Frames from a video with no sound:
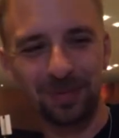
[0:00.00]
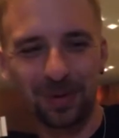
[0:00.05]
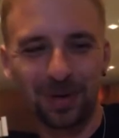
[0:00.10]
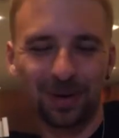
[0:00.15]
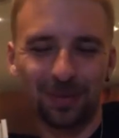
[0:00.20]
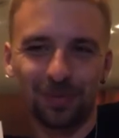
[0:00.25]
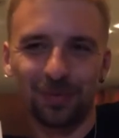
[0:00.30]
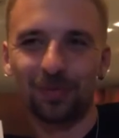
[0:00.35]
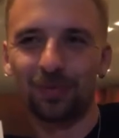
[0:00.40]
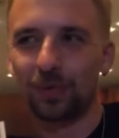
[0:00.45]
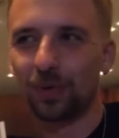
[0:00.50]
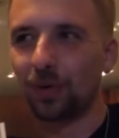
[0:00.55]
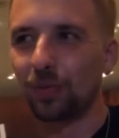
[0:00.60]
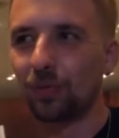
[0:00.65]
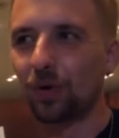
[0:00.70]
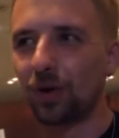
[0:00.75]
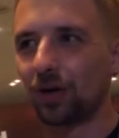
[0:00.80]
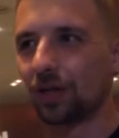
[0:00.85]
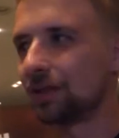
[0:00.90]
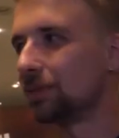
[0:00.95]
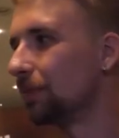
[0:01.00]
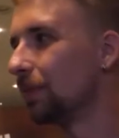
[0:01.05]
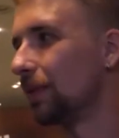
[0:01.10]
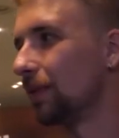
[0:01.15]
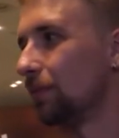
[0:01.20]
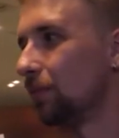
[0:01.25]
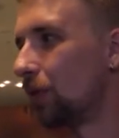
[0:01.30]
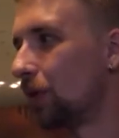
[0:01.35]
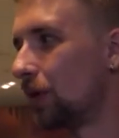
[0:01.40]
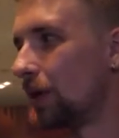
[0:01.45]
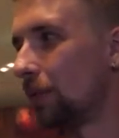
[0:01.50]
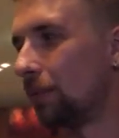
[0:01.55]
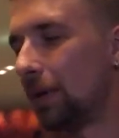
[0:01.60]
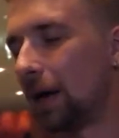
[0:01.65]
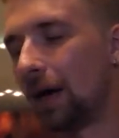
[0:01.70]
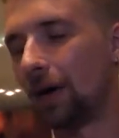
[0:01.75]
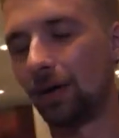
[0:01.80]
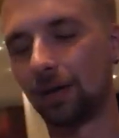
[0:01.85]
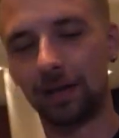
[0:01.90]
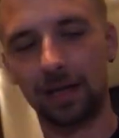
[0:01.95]
we're we're more more
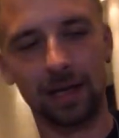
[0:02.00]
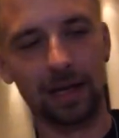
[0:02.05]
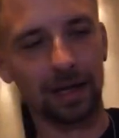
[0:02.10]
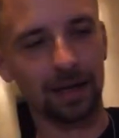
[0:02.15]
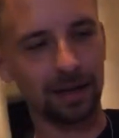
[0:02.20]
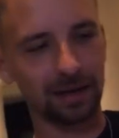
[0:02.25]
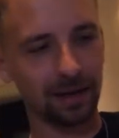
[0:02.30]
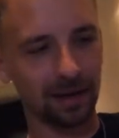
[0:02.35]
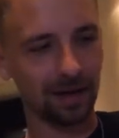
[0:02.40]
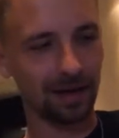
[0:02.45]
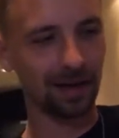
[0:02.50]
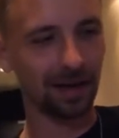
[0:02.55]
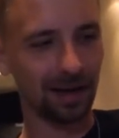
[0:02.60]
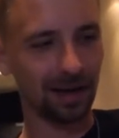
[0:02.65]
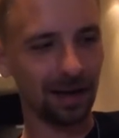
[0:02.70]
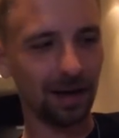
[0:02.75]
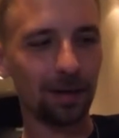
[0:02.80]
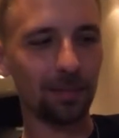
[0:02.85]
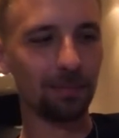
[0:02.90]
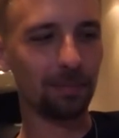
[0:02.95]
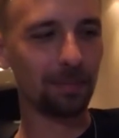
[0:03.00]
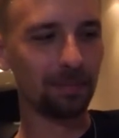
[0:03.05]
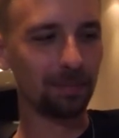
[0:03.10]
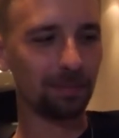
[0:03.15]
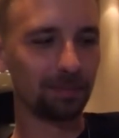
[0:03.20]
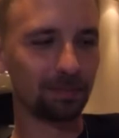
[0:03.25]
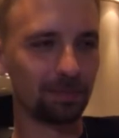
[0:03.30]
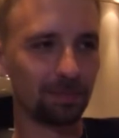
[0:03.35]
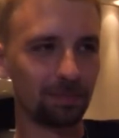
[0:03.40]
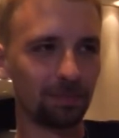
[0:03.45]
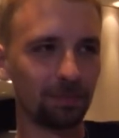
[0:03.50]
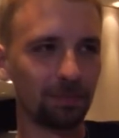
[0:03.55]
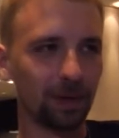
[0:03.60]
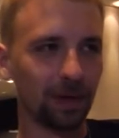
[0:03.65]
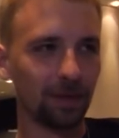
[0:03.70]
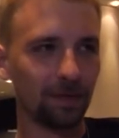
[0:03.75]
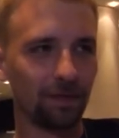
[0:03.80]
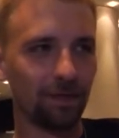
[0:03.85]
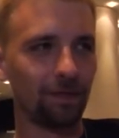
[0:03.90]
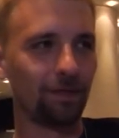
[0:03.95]
about like uh, be